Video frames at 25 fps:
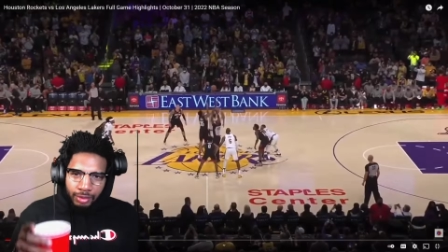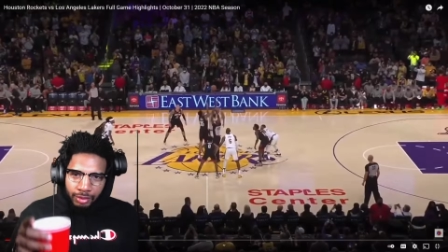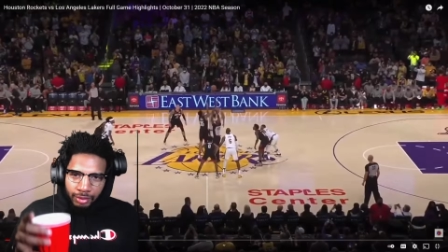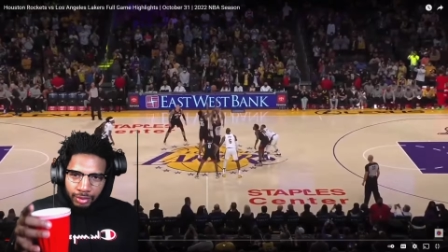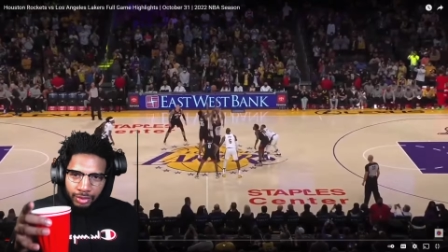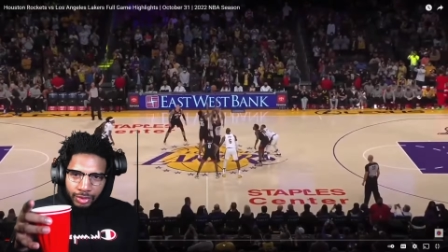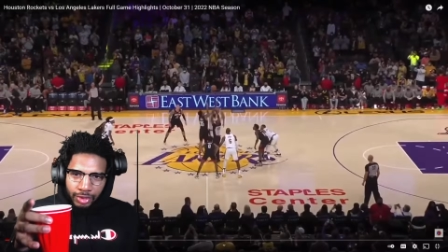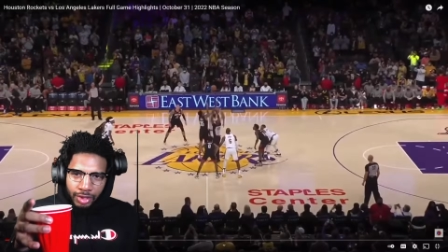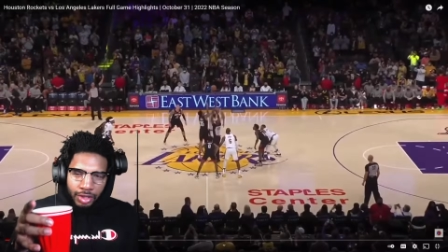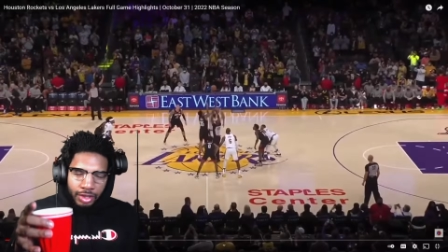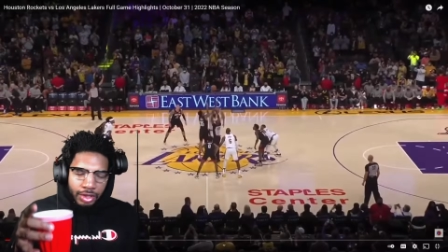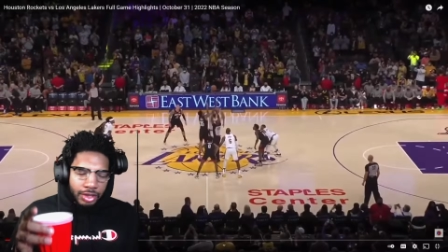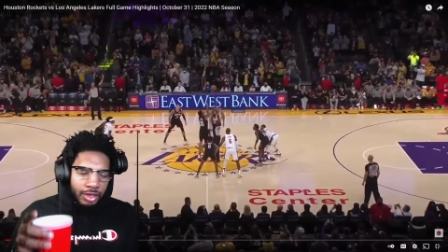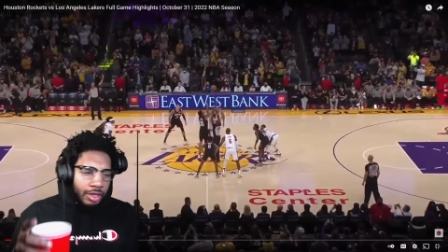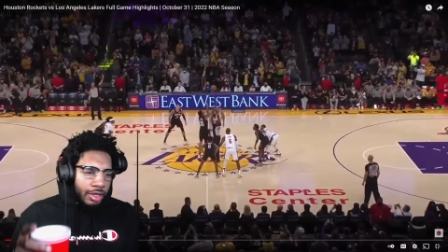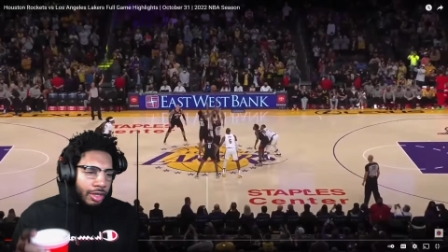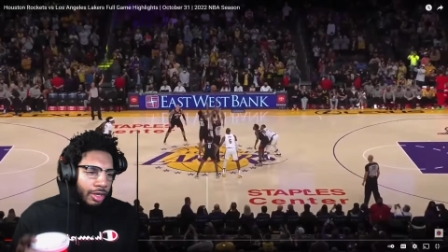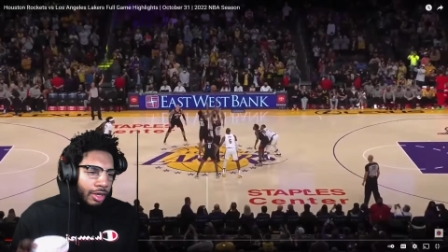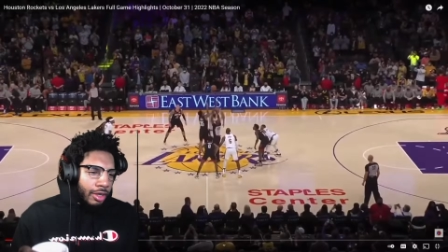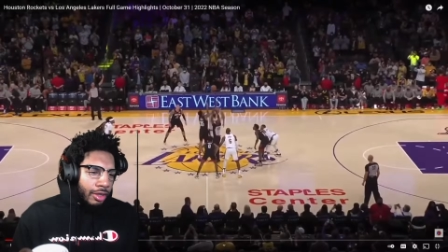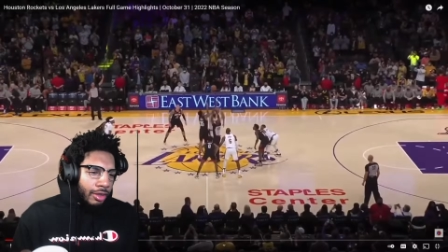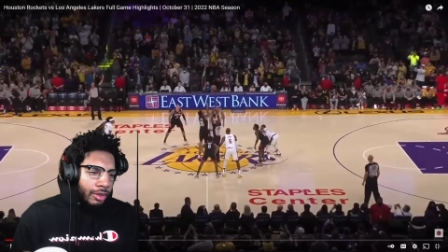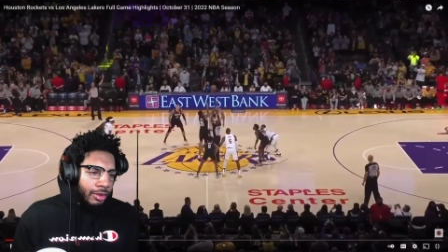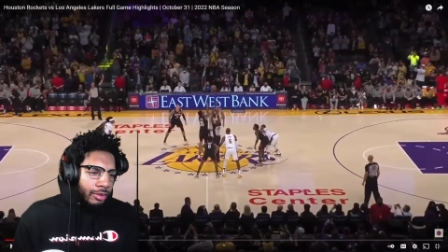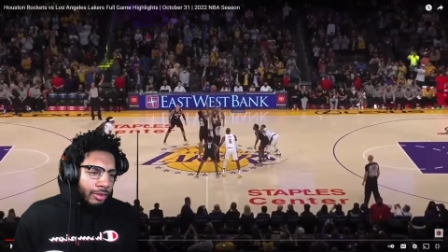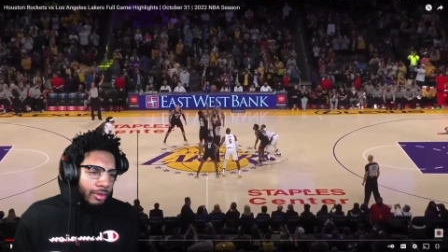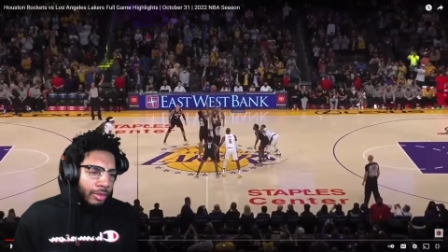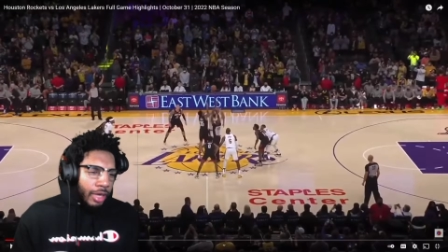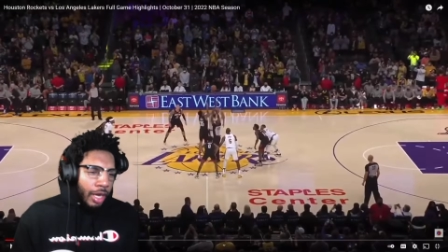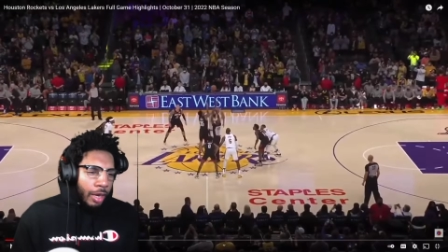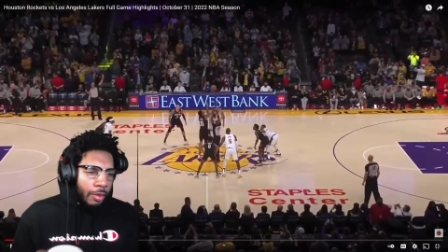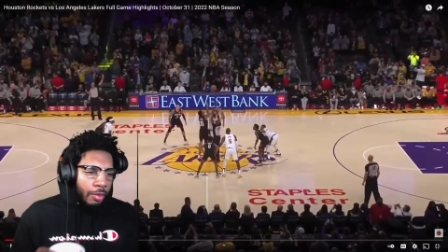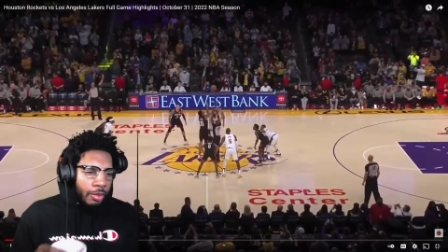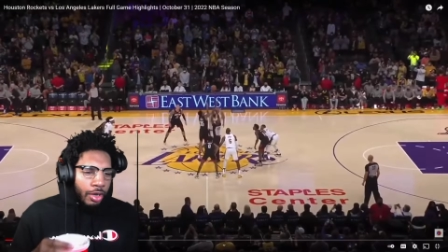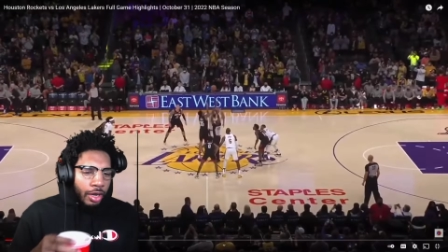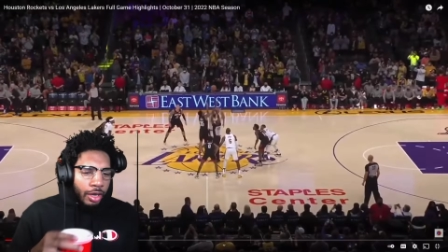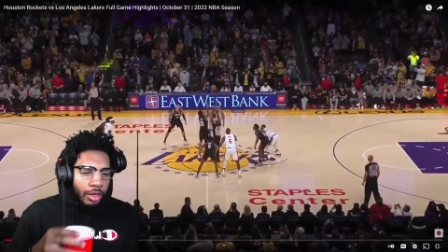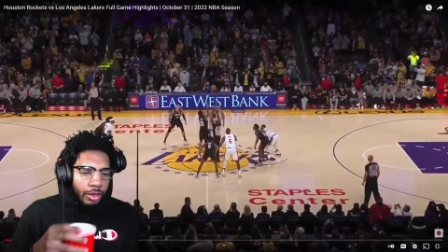Cheers to y'all.
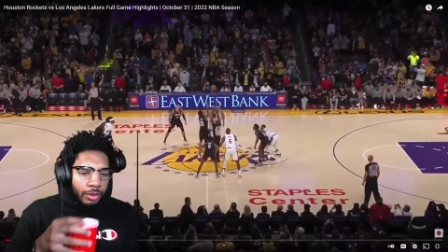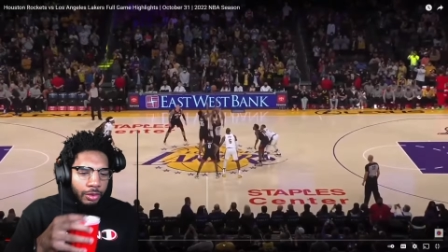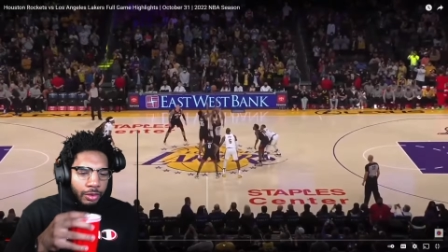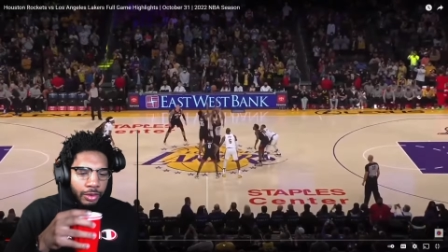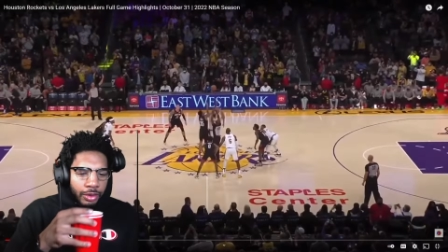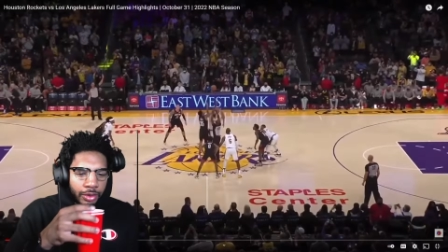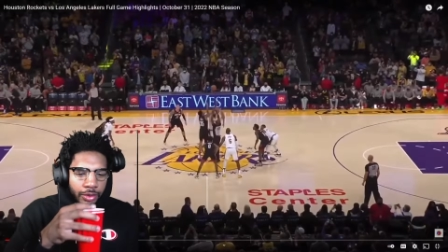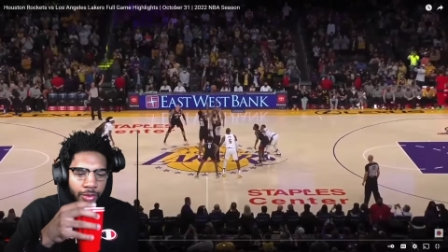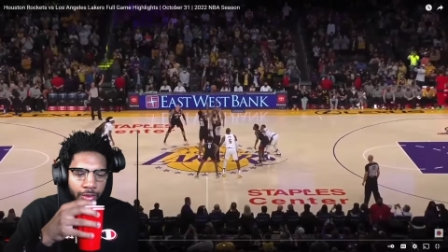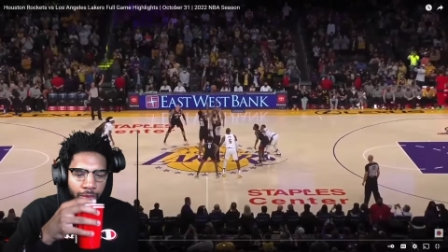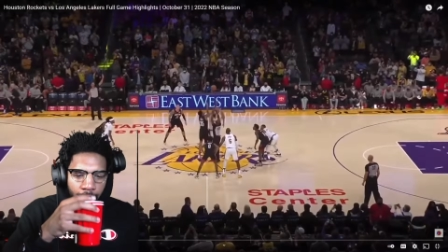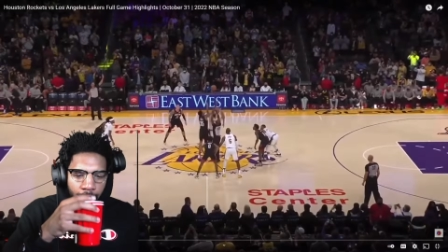Happy Halloween.